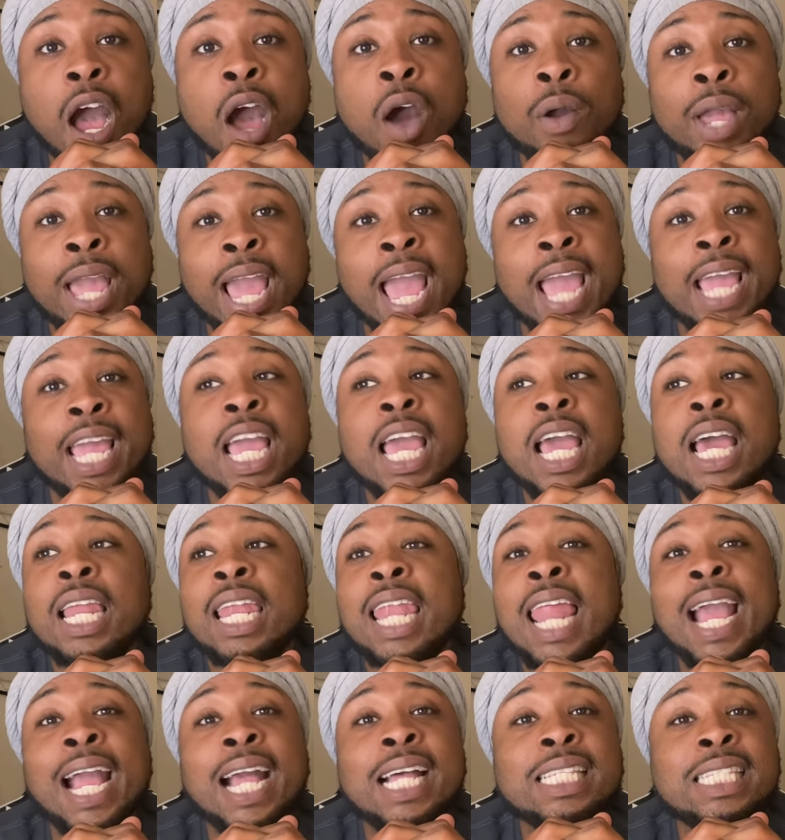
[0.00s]
Okay,
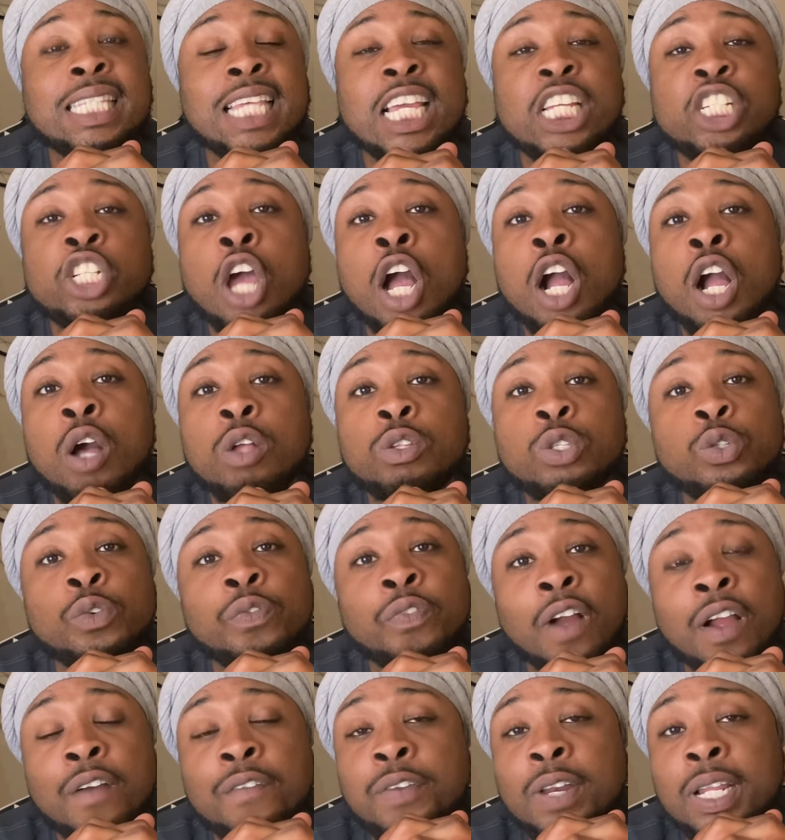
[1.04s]
like I said, y'all go too
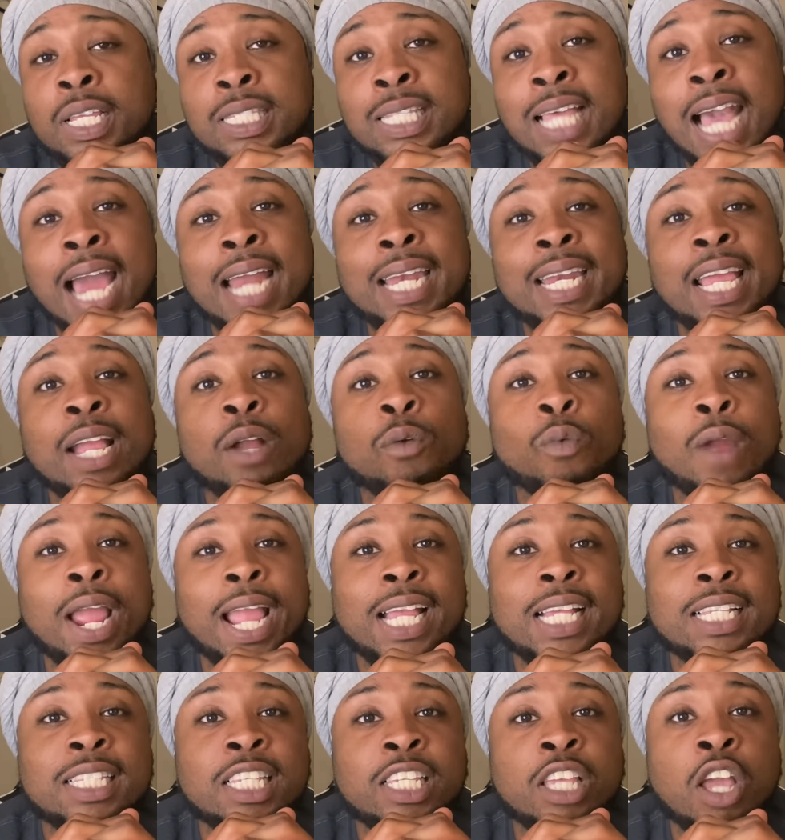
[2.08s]
far for these goddamn
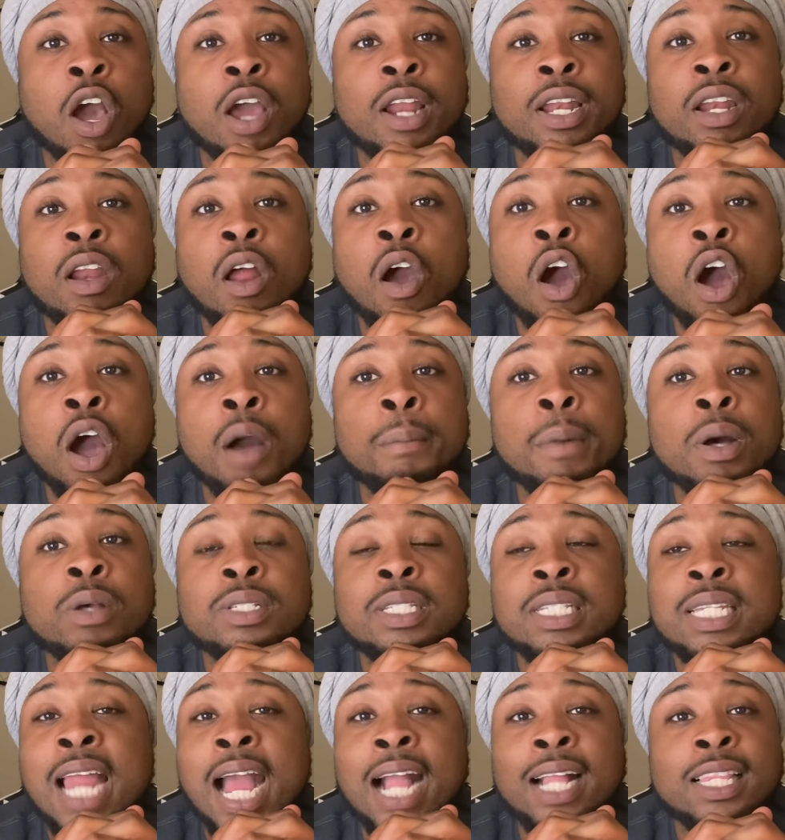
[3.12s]
ratings, and y'all did
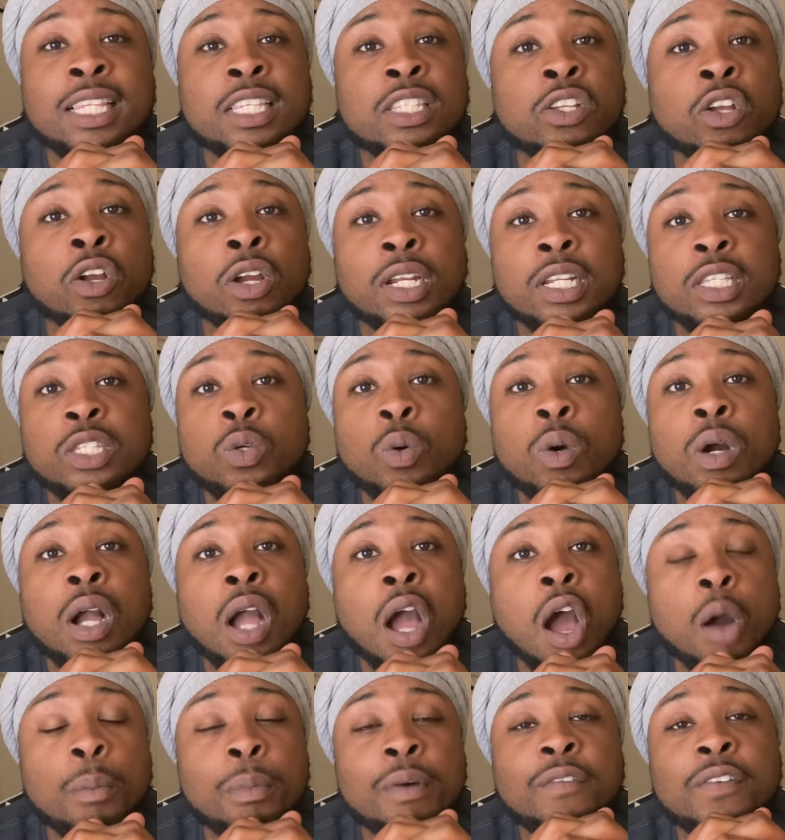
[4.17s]
almost knock this girl into a
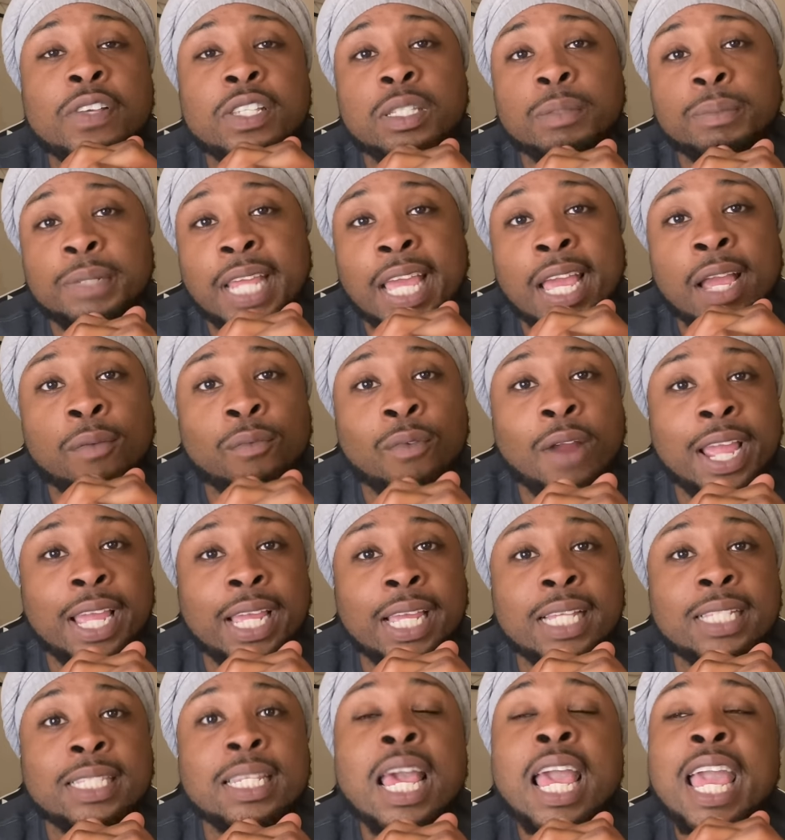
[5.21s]
coma for some damn
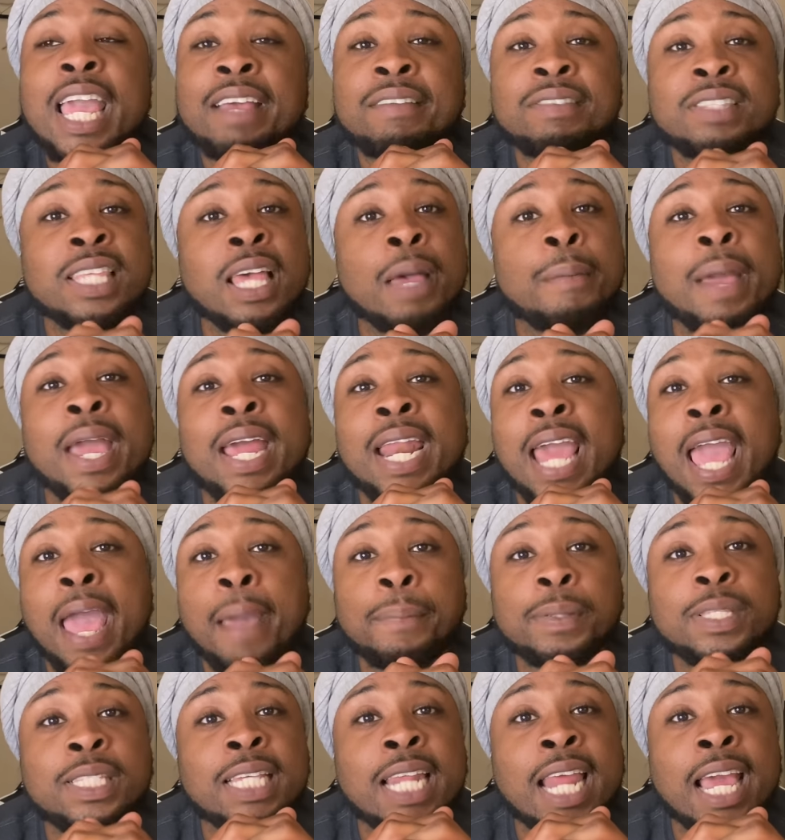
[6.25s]
ratings. If something had
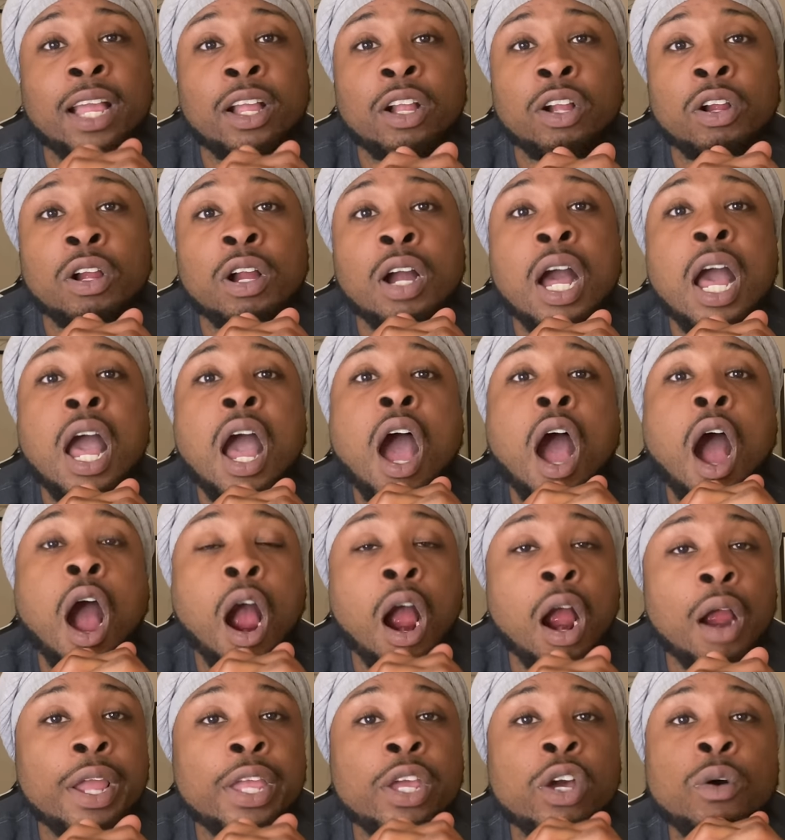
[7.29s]
happened to that girl,
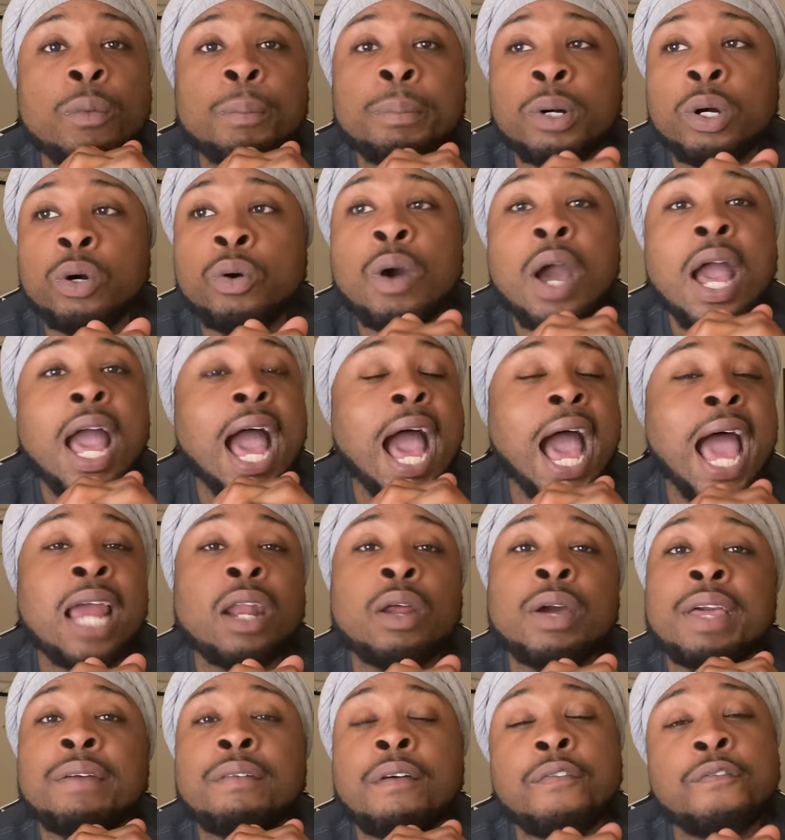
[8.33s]
Ariel Boo, I
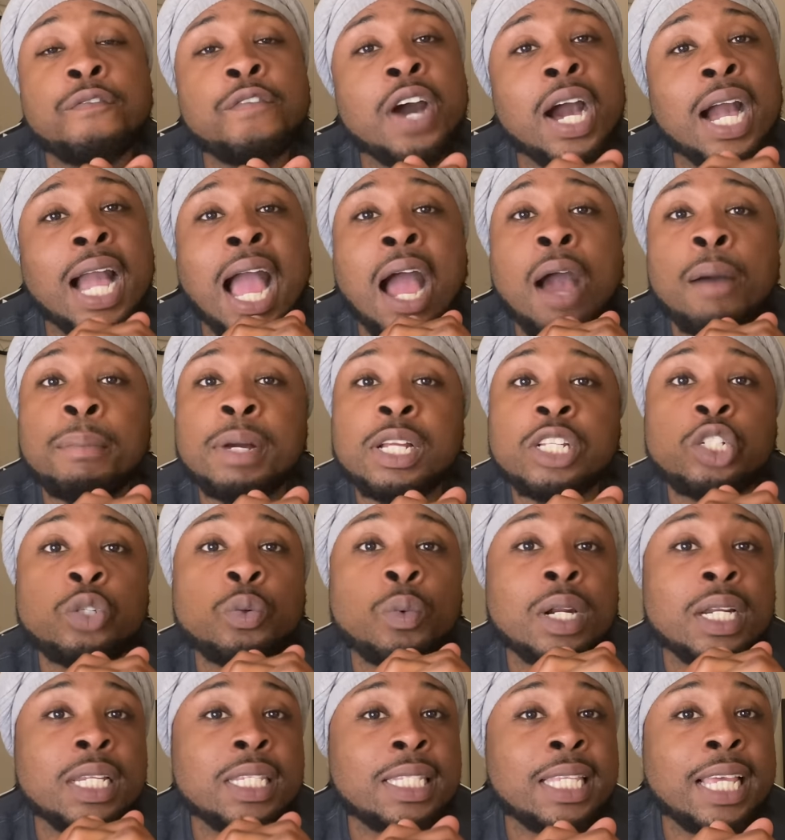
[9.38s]
don't give a fuck how much you
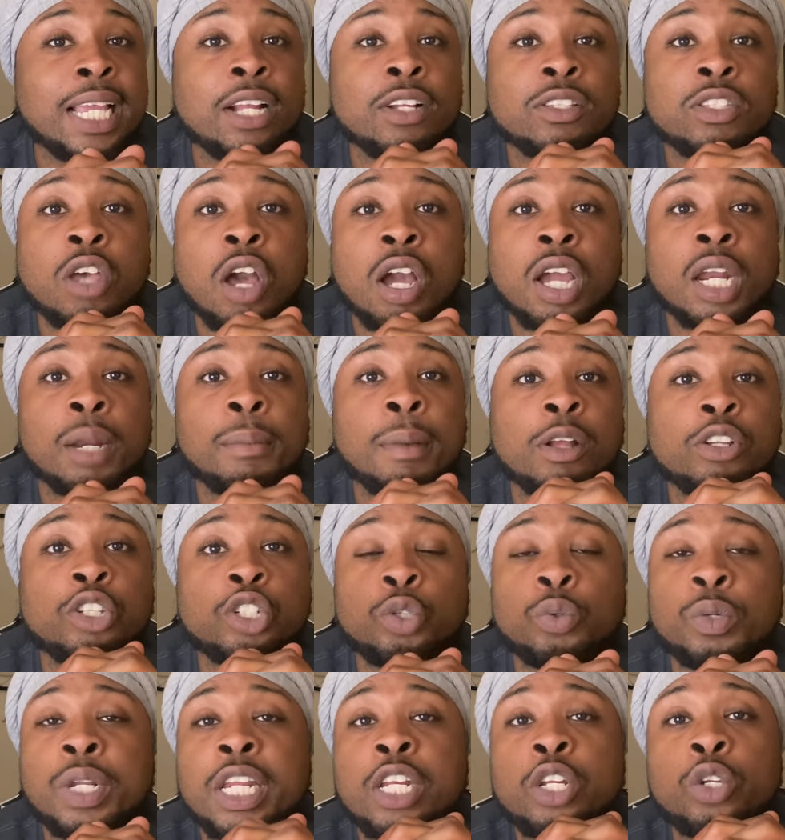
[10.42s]
want to sit here talking about
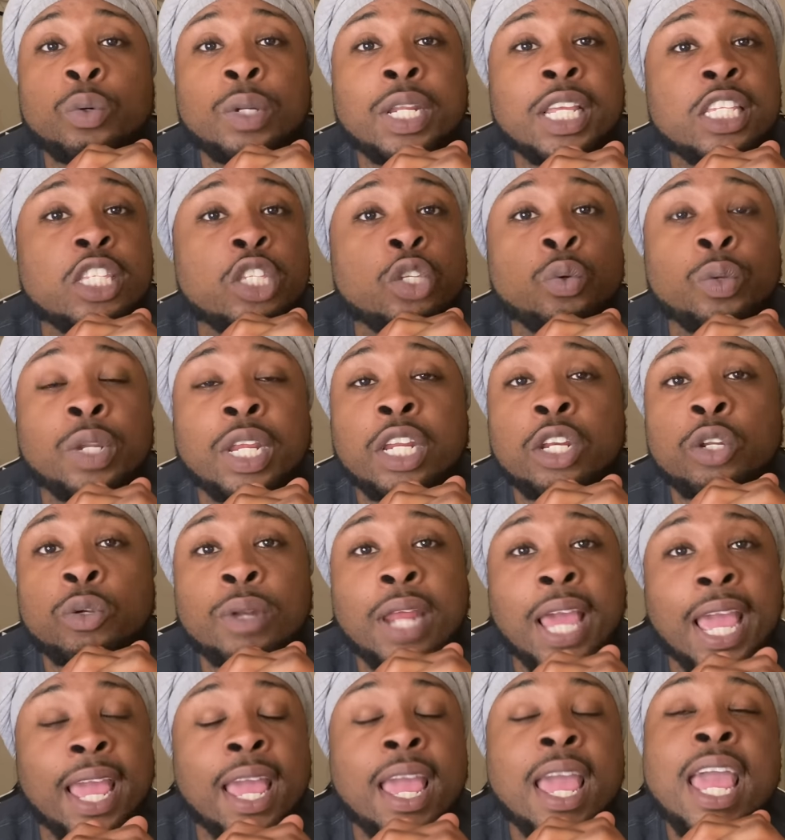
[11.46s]
you didn't do this, you didn't do
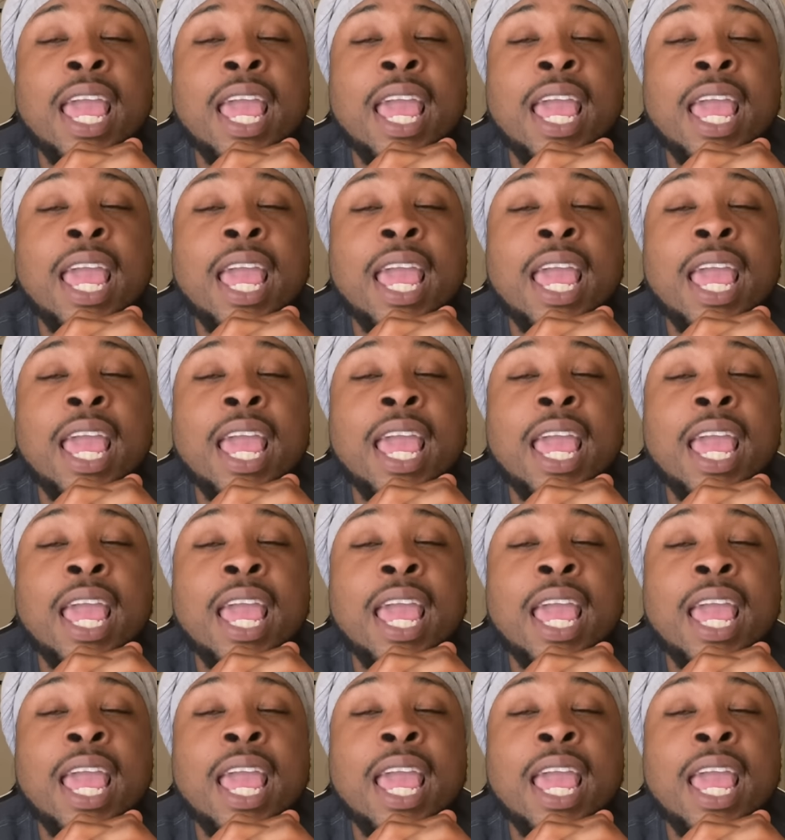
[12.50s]
that.